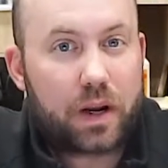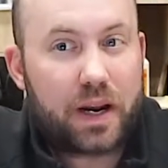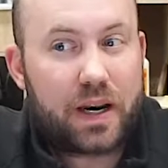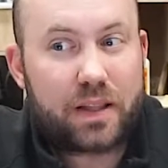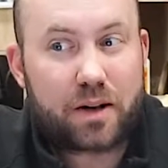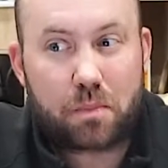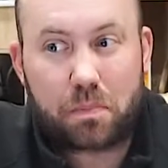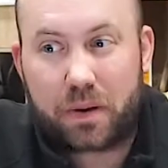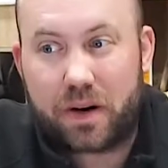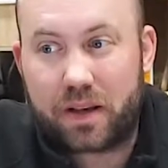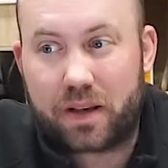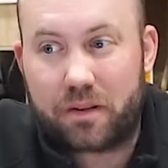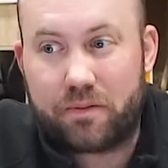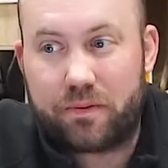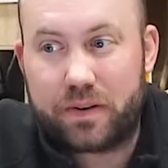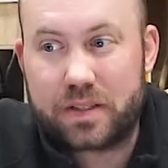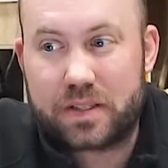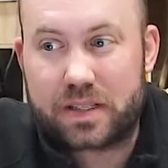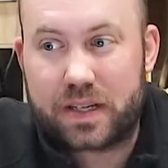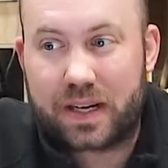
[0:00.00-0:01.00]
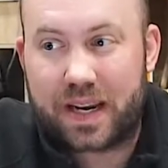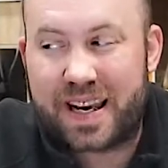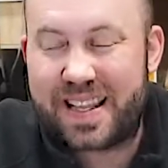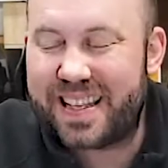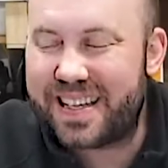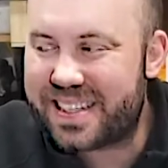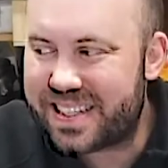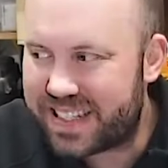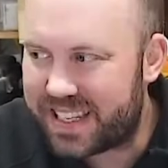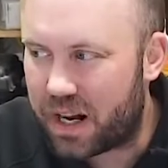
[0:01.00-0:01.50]
And they're pretty convincing. And they
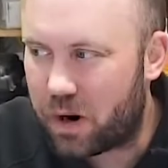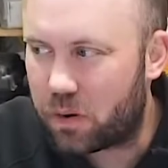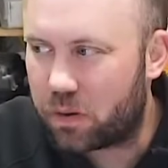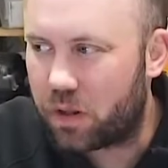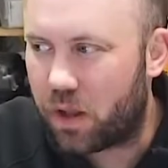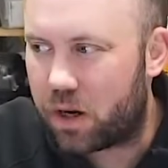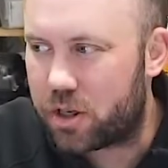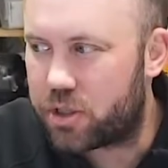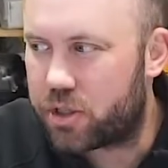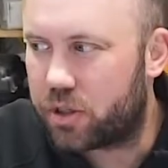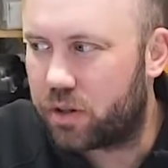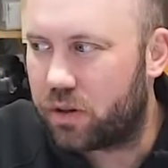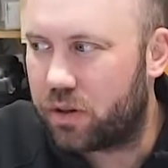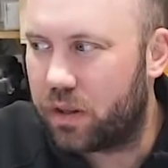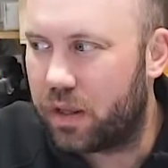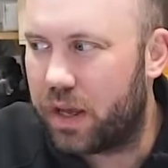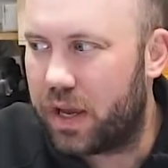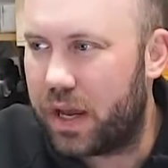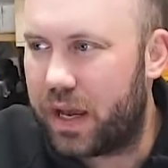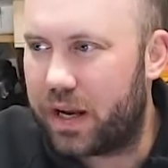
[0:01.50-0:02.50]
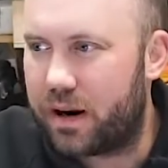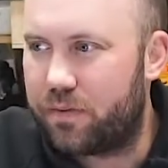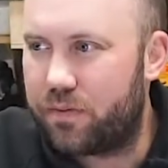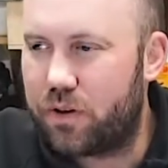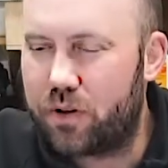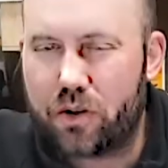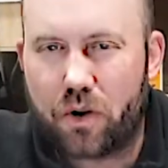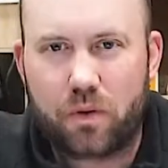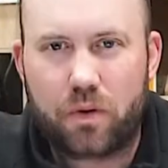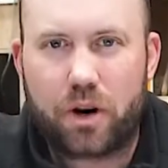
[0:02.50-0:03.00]
sound logical, and if you
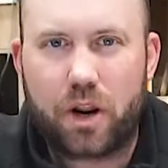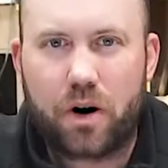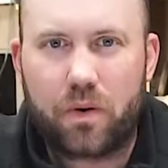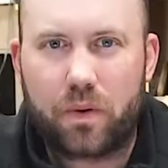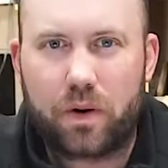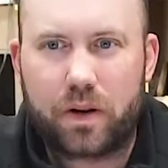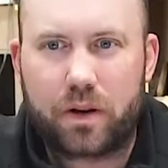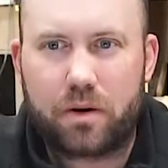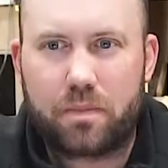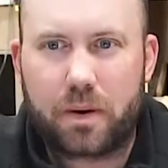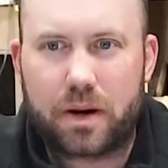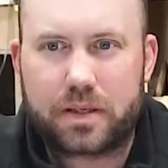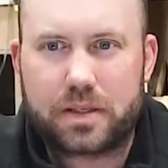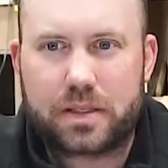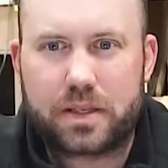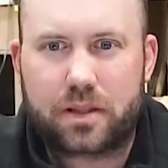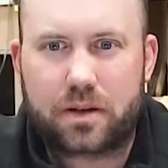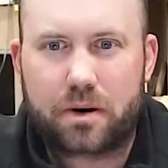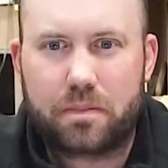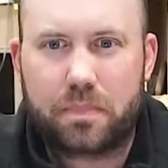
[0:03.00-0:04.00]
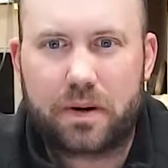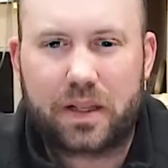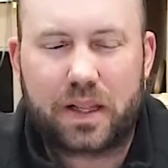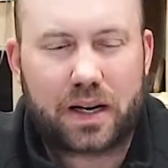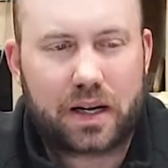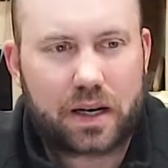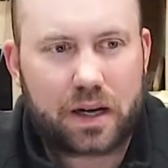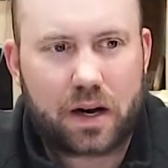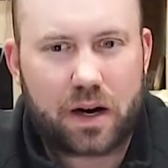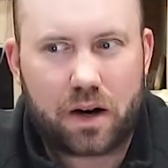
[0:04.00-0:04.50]
don't know it, you might sit there and be
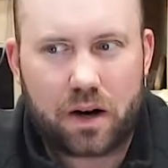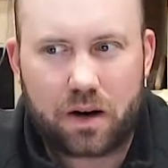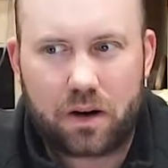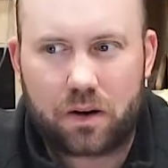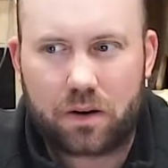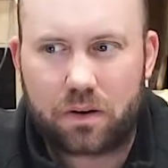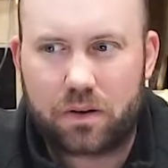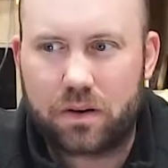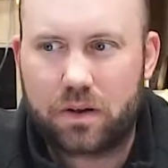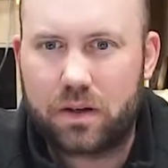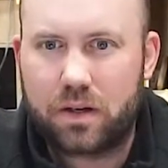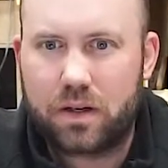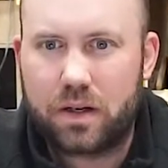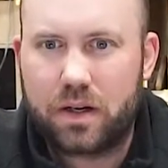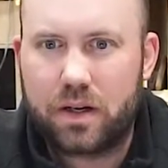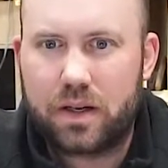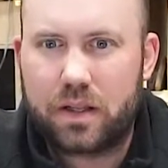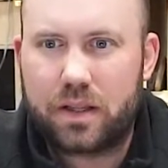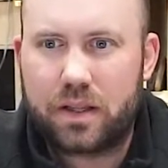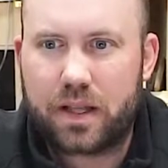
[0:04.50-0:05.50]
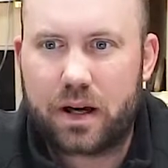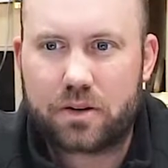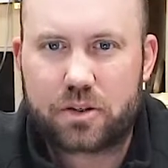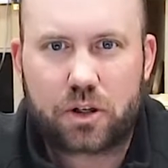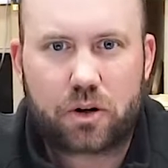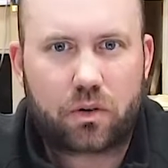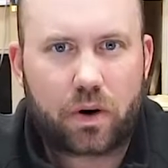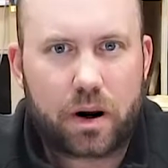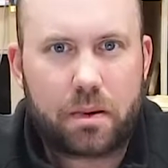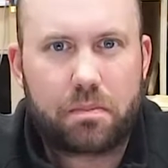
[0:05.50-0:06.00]
like, oh, that was a
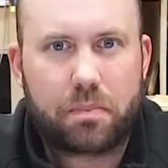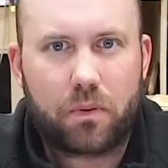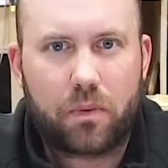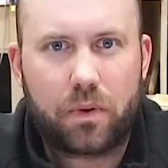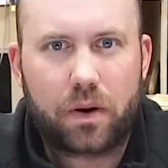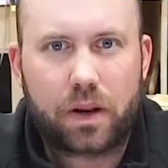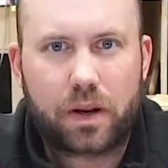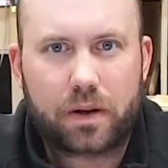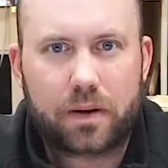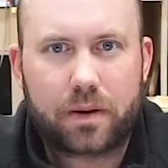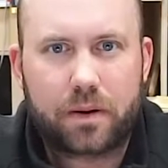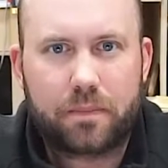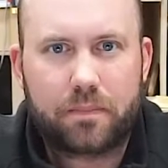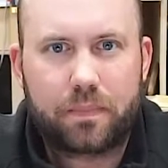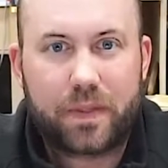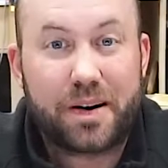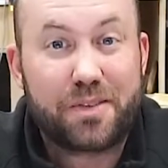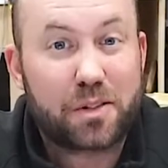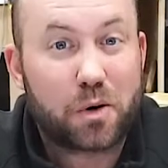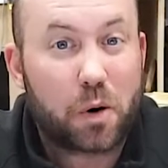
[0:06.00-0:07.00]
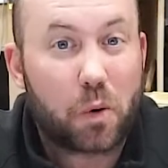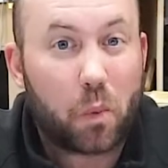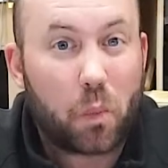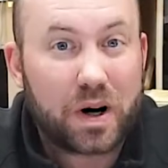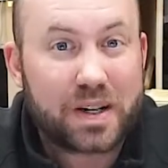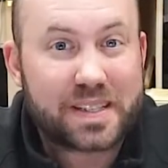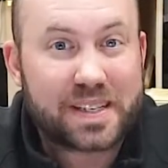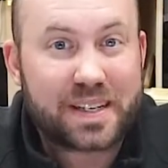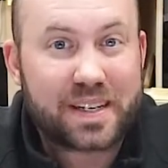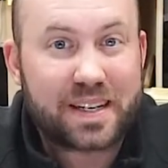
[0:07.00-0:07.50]
great point. Even though it
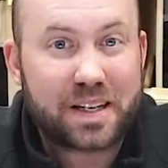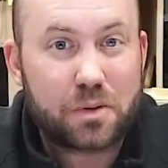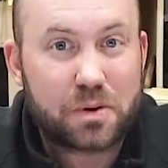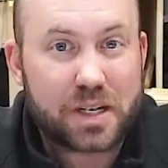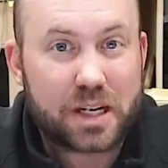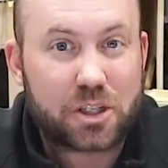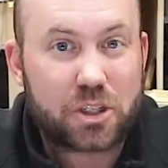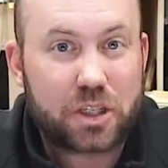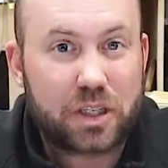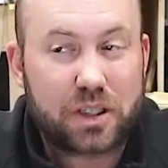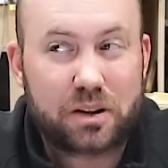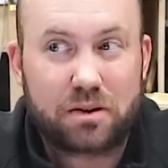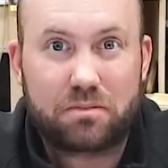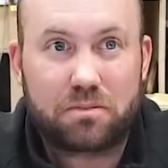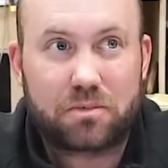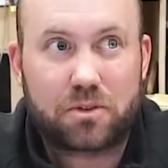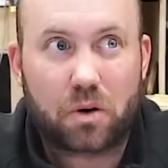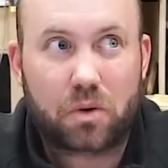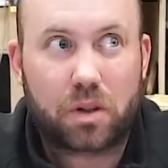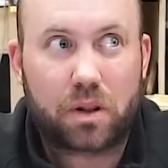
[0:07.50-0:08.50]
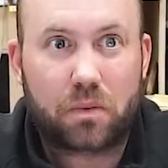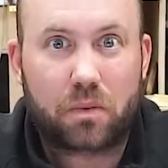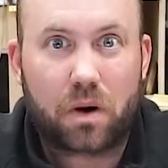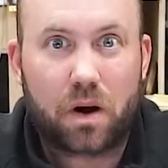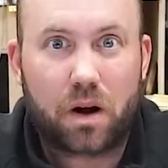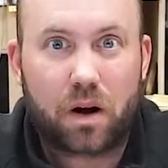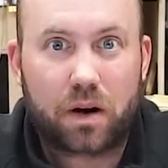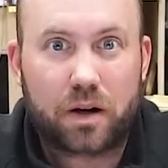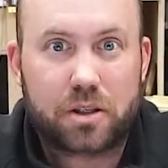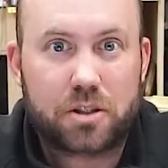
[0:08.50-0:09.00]
wasn't. It was actually totally
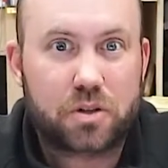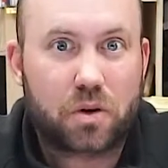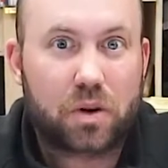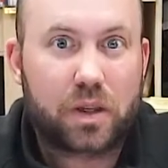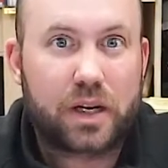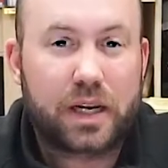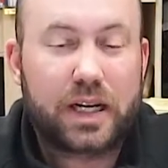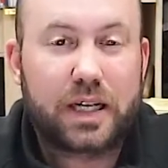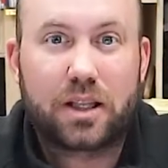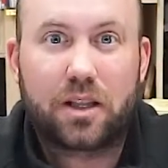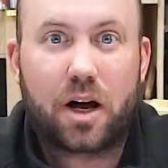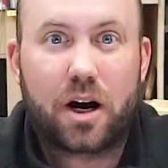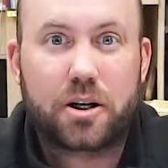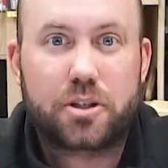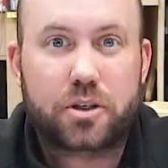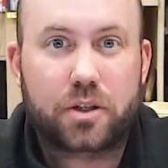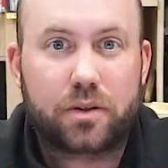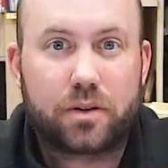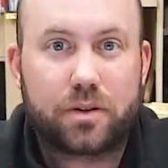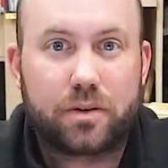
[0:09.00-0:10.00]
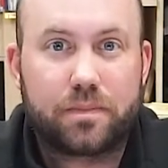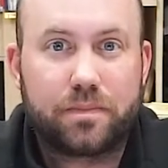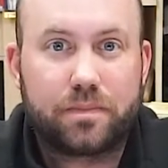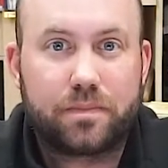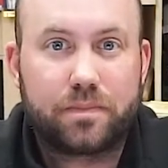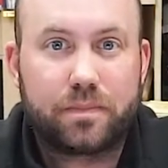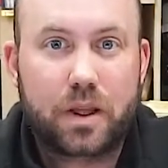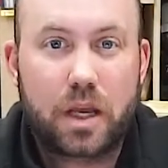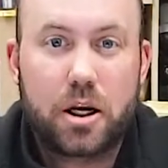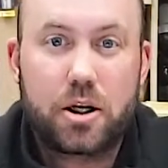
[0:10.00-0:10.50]
wrong. It's totally illogical.
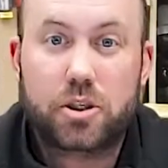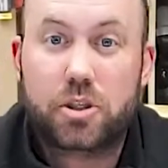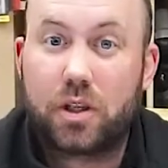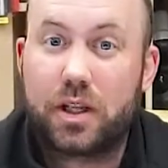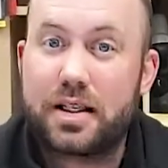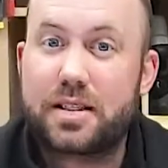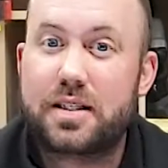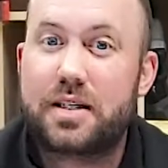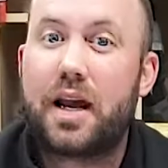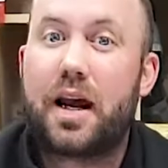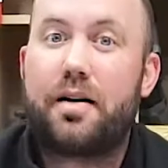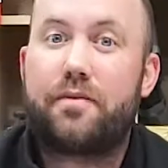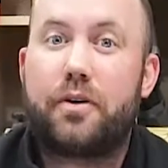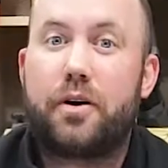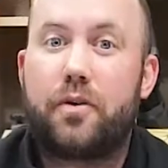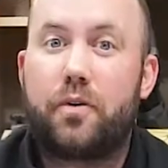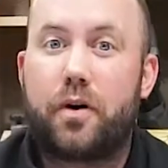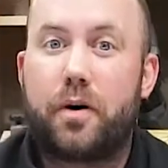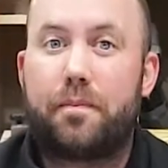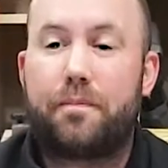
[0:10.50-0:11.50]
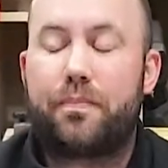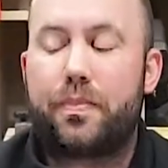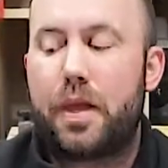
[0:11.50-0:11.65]
So let's dive into them.